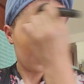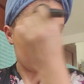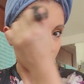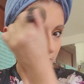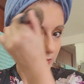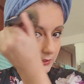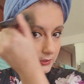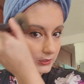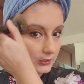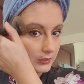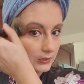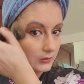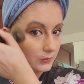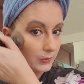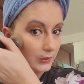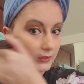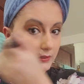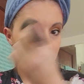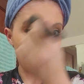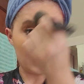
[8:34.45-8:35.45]
or she just
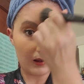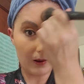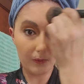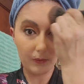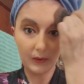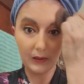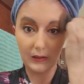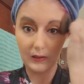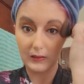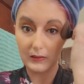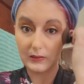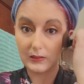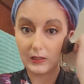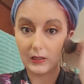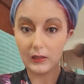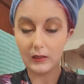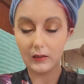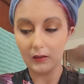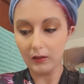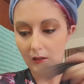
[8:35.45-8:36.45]
picked it out because,
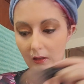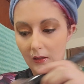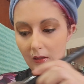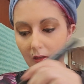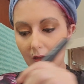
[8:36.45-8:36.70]
like,